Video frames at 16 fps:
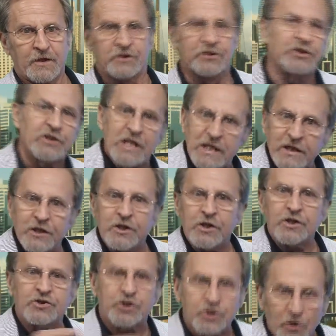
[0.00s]
You needed
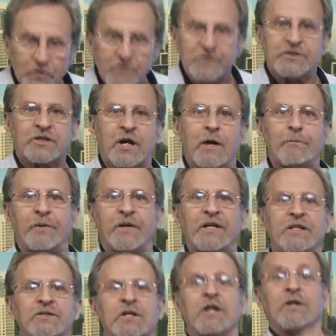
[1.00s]
insurance
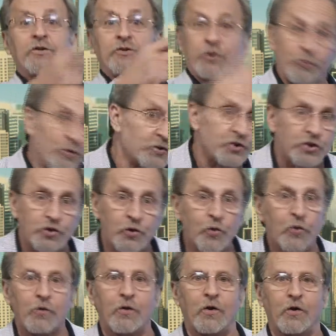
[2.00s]
companies to
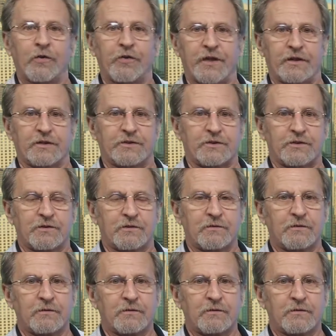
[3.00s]
insure all this.